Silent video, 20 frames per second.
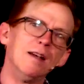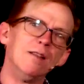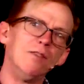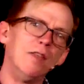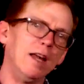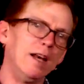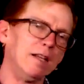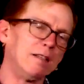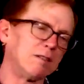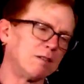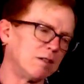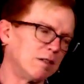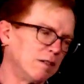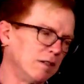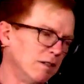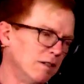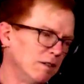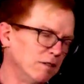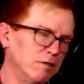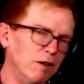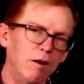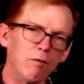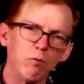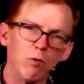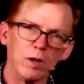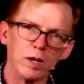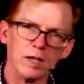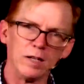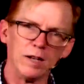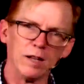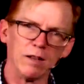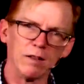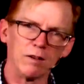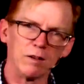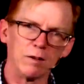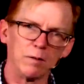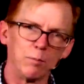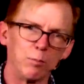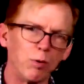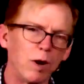That it's love one
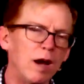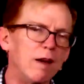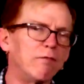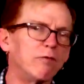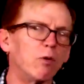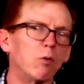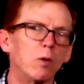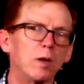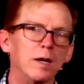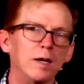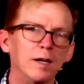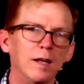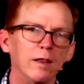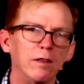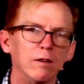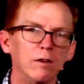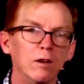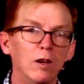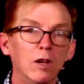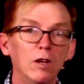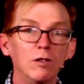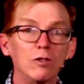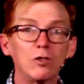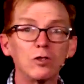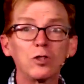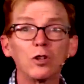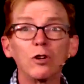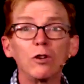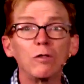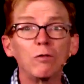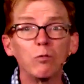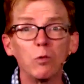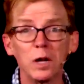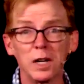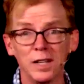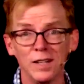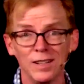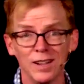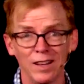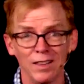another, pray for one another, serve
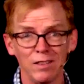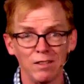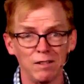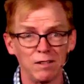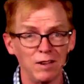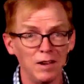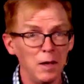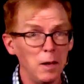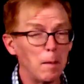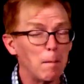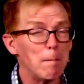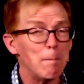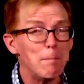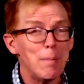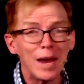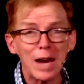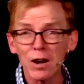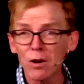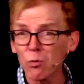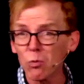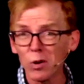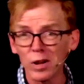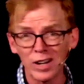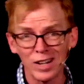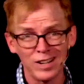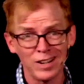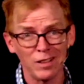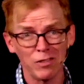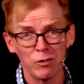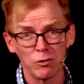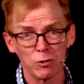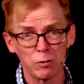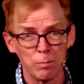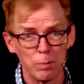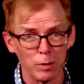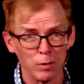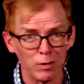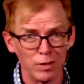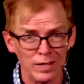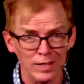one another, bear one another's
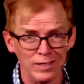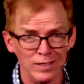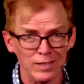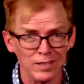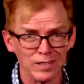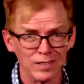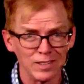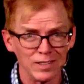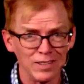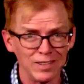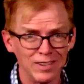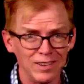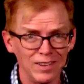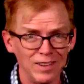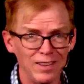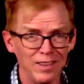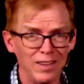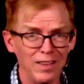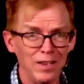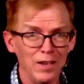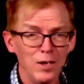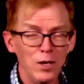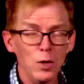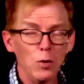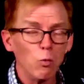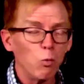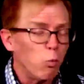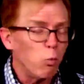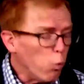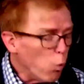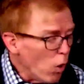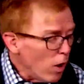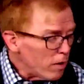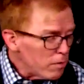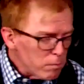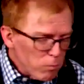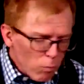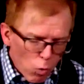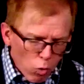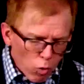burdens.
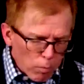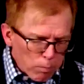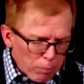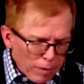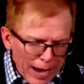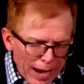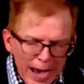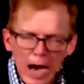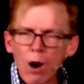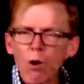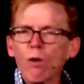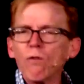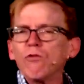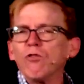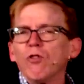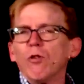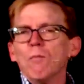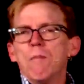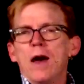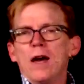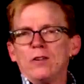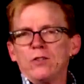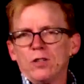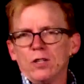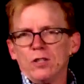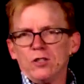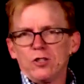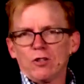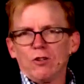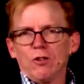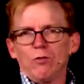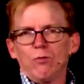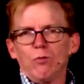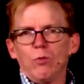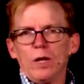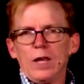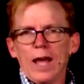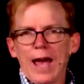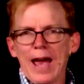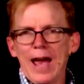What more powerful message could
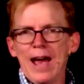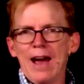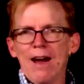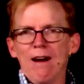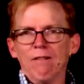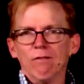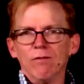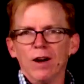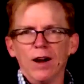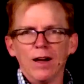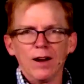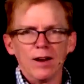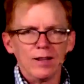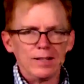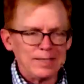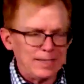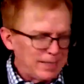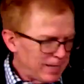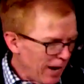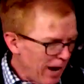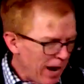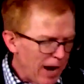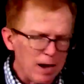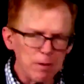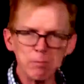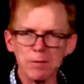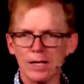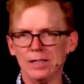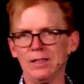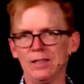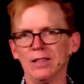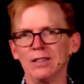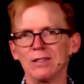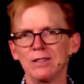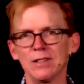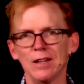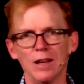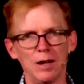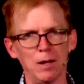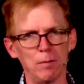we have on a time like this,
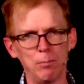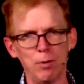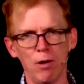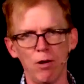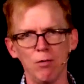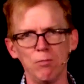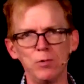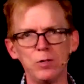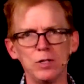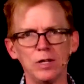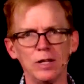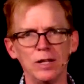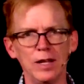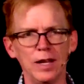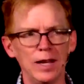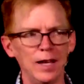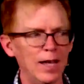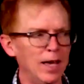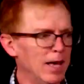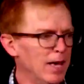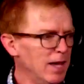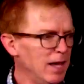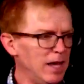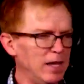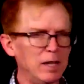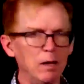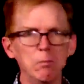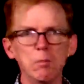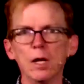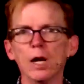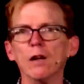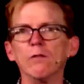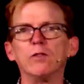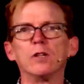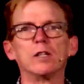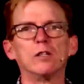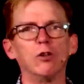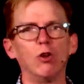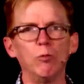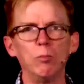on a Palm Sunday, in the middle of a
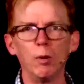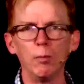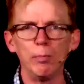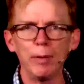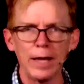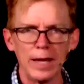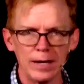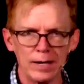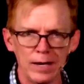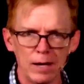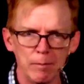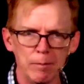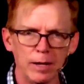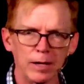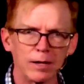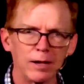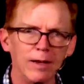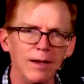global pandemic,